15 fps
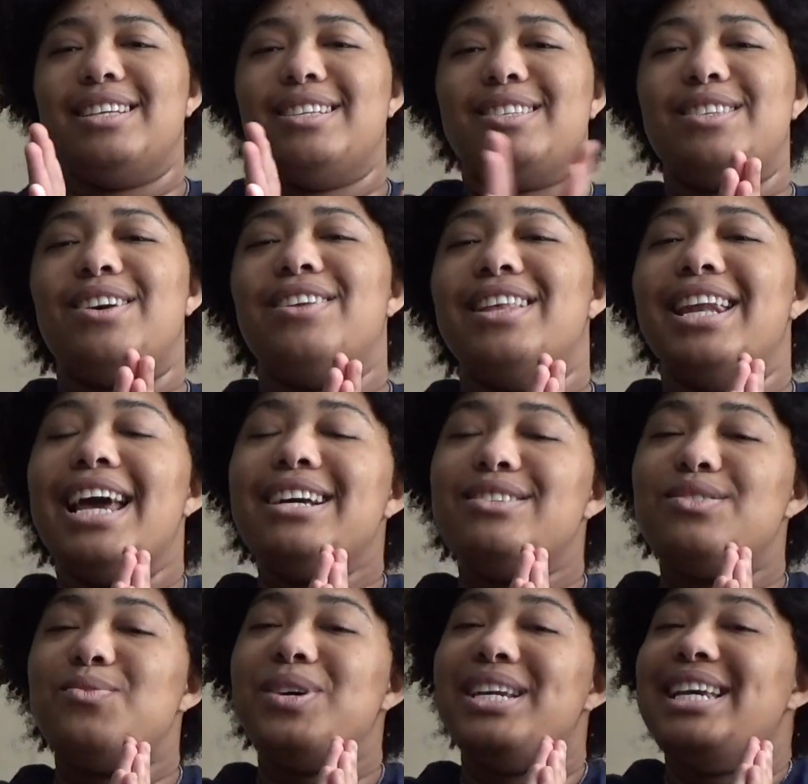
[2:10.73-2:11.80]
So the next
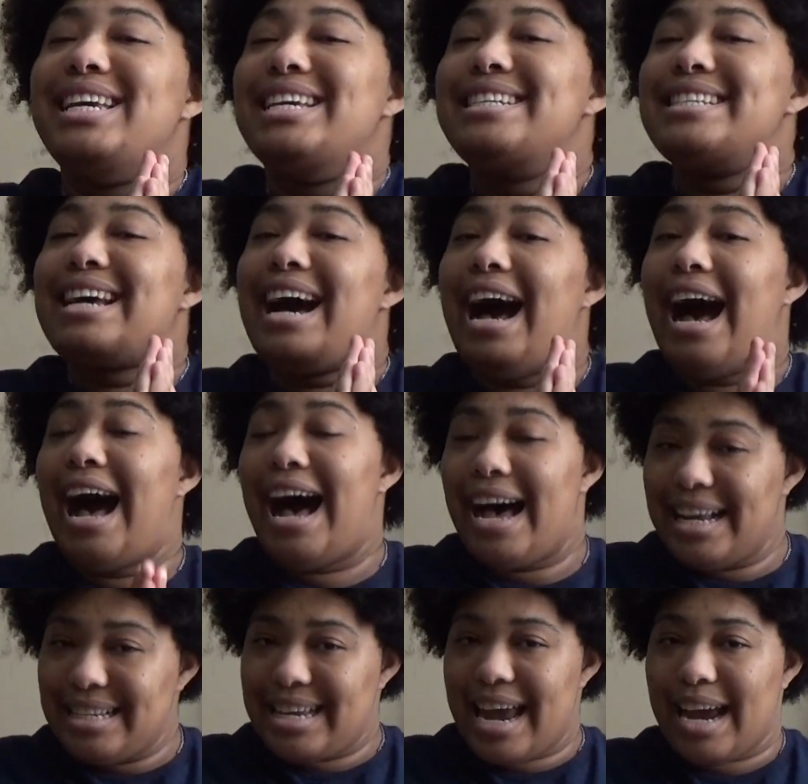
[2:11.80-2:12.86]
one is
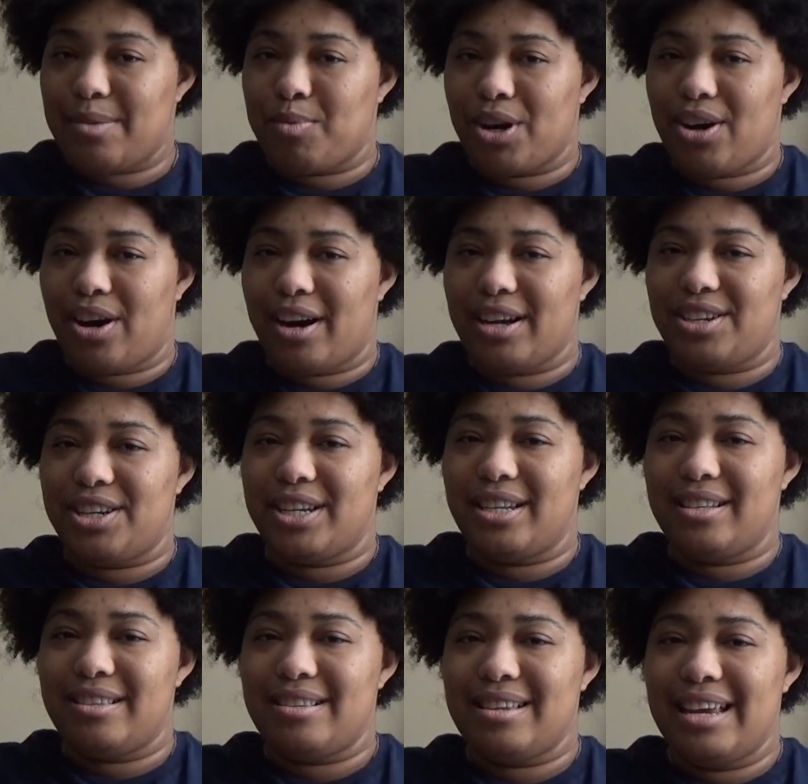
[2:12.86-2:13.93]
contact
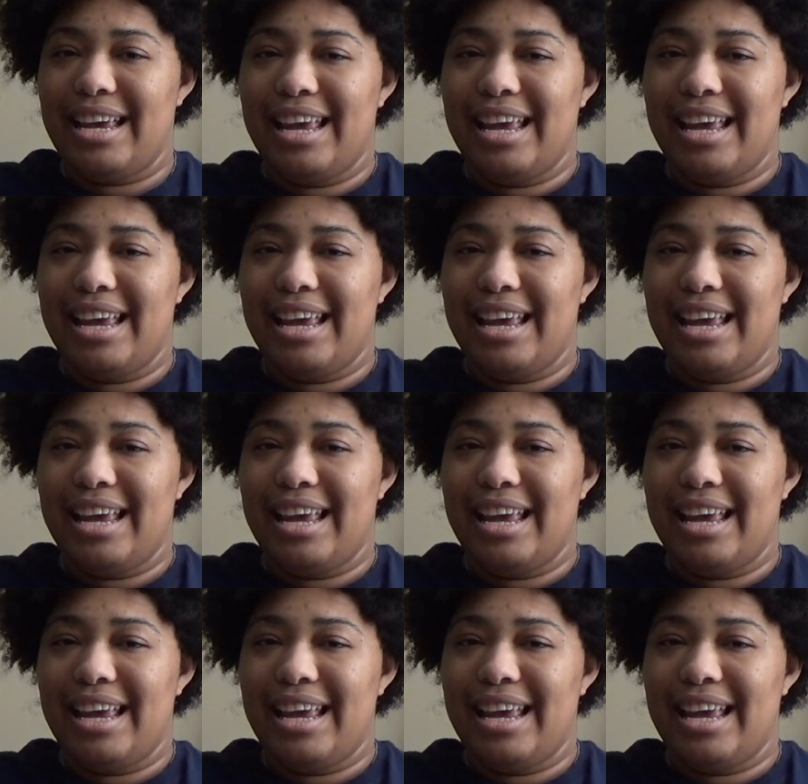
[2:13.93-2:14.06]
precautions.